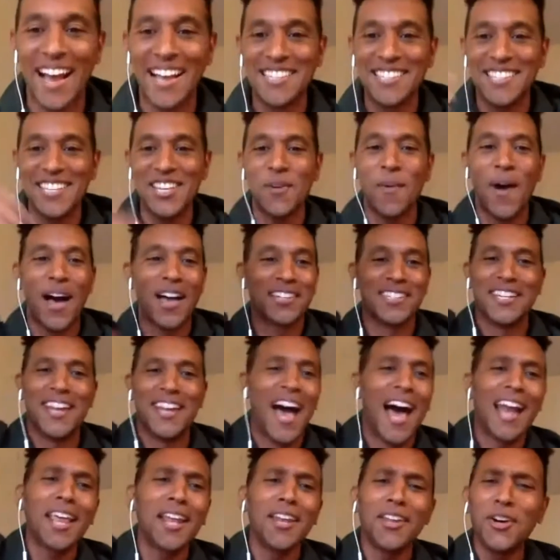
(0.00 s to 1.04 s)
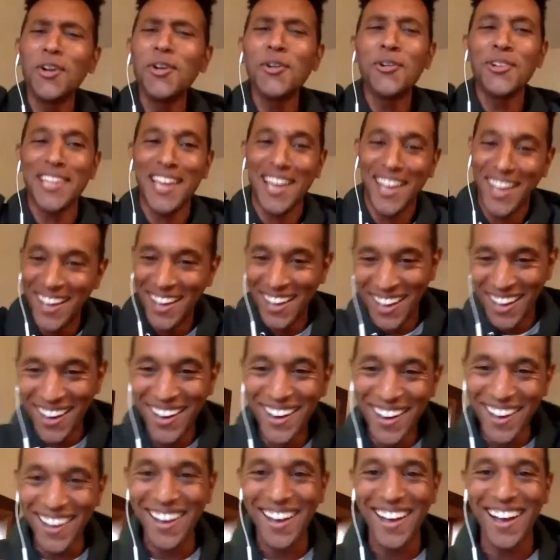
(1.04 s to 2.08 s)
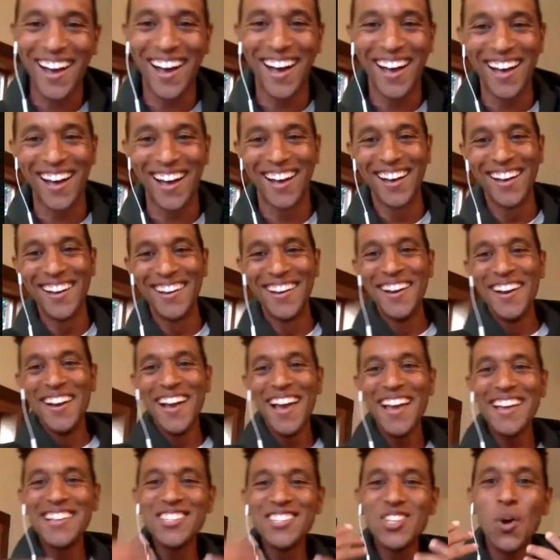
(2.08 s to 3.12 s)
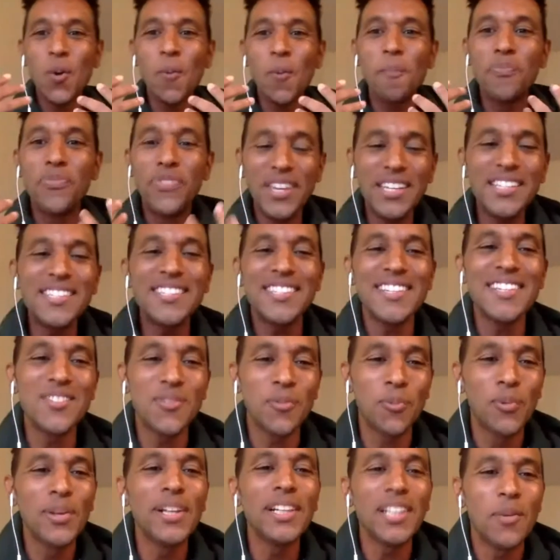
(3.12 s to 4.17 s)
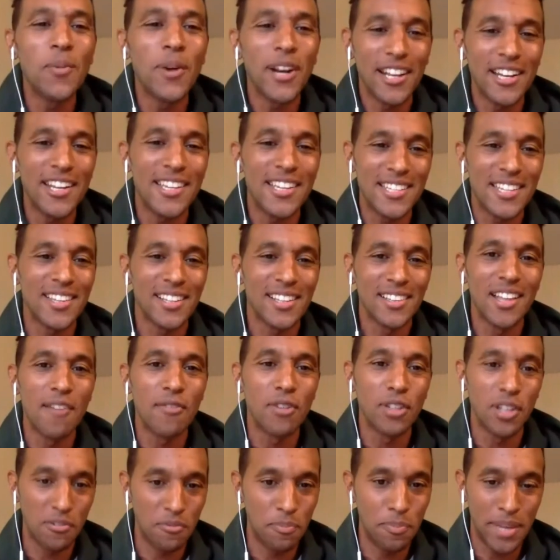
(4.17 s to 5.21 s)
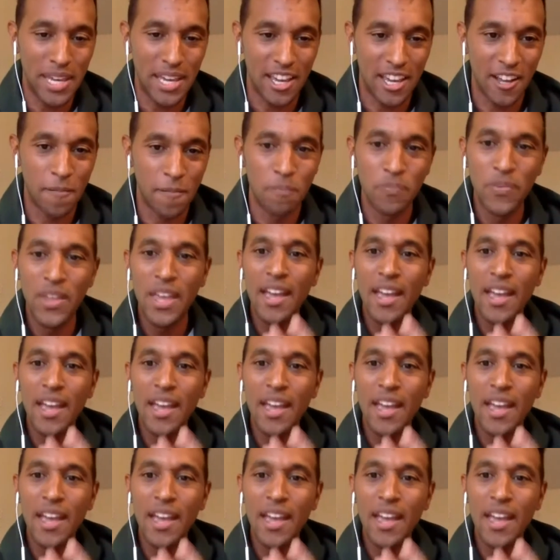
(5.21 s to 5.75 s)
I see you, Alton. Hallelujah. And so this is really what it is at the level of being.